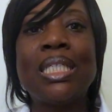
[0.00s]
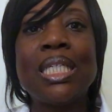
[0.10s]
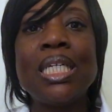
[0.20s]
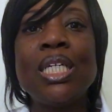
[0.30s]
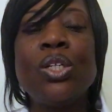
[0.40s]

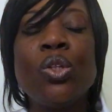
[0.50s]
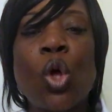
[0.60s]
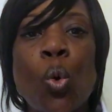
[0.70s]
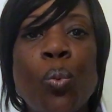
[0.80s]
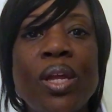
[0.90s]
deal
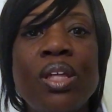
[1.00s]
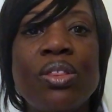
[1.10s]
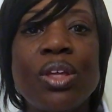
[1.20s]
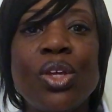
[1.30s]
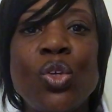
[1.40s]

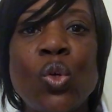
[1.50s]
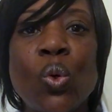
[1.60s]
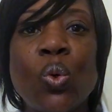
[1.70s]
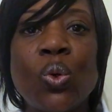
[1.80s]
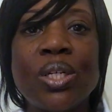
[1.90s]
with
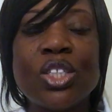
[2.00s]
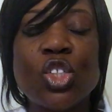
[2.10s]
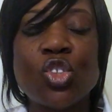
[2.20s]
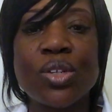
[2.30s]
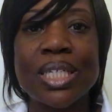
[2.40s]
your
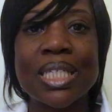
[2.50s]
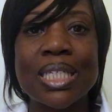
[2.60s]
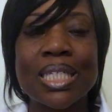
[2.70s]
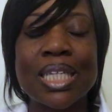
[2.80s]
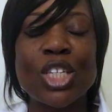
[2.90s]

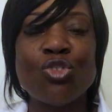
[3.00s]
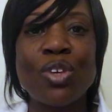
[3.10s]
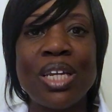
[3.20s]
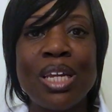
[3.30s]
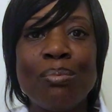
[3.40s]
stresses. That's
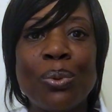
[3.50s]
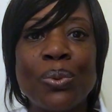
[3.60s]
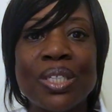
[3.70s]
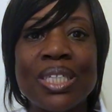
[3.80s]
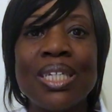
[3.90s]
really
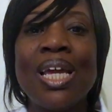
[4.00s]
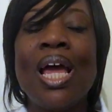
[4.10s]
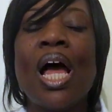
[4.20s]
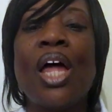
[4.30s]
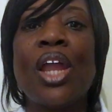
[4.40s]
important.
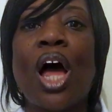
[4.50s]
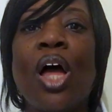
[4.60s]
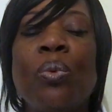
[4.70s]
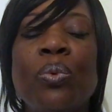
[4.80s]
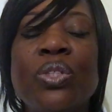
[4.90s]
And
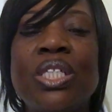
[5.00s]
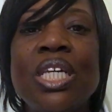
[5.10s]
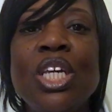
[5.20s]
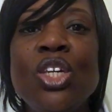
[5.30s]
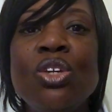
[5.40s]
I will
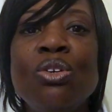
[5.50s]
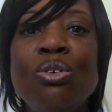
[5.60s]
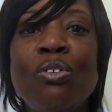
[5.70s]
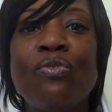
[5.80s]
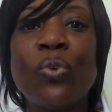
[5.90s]
see
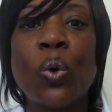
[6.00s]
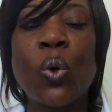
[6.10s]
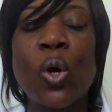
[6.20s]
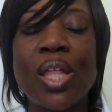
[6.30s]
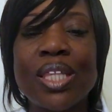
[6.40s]
you
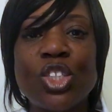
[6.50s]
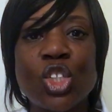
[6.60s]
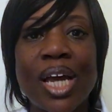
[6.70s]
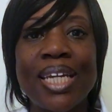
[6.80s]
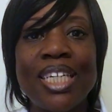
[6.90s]
for the
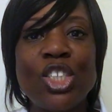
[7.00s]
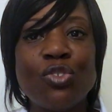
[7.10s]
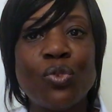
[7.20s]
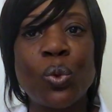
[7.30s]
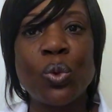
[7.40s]
challenge
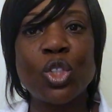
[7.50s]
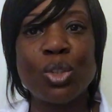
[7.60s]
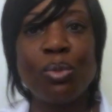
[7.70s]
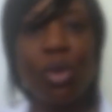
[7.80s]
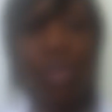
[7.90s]
for
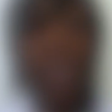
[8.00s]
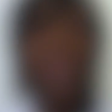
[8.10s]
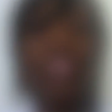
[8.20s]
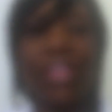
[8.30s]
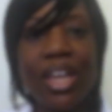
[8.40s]
tomorrow.
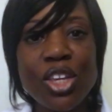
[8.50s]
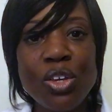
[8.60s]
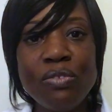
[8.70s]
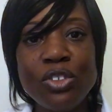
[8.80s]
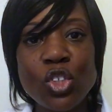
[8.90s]
Thank
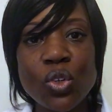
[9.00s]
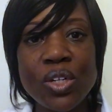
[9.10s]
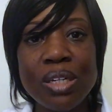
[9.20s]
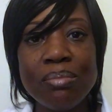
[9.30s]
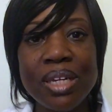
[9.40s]
you for
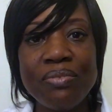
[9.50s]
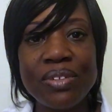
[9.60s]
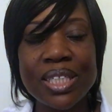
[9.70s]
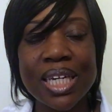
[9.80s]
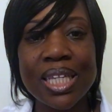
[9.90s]
joining me for
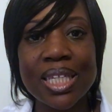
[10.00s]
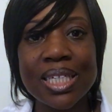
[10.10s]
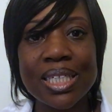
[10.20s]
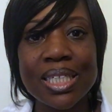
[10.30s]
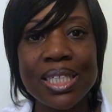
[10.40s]
day
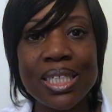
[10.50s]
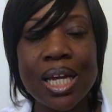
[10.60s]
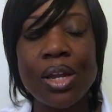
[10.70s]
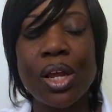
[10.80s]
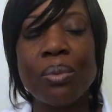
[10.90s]
13,
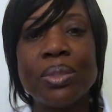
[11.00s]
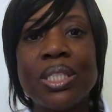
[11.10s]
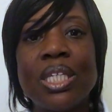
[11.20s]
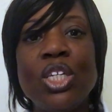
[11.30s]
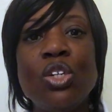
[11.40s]
and I will
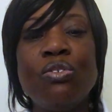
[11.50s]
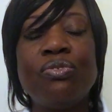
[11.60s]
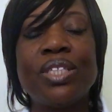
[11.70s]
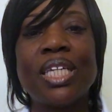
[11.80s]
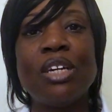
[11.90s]
see you
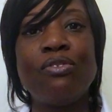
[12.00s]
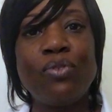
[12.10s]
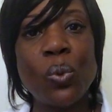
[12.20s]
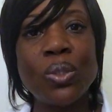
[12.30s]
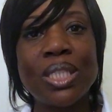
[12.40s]
for day
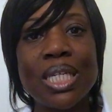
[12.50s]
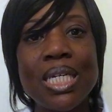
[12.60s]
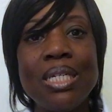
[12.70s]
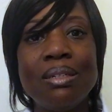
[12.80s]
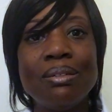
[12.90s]

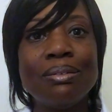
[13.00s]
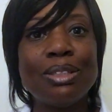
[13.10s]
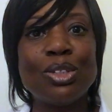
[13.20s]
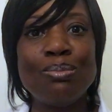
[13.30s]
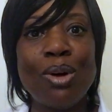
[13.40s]
14
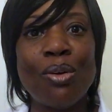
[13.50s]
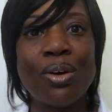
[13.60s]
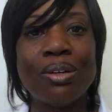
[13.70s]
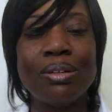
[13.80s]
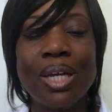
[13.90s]

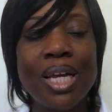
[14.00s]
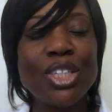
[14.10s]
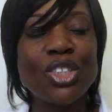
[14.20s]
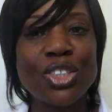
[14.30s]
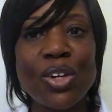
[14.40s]
tomorrow.
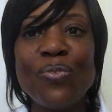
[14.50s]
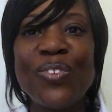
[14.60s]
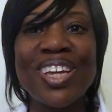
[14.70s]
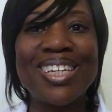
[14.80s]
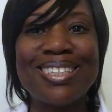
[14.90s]
So don't
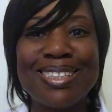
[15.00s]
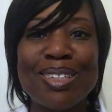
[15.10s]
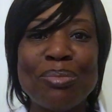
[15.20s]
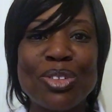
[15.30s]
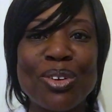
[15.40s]
forget to
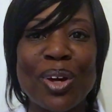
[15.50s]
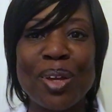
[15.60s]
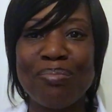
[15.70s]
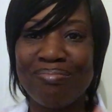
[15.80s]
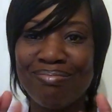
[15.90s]
subscribe.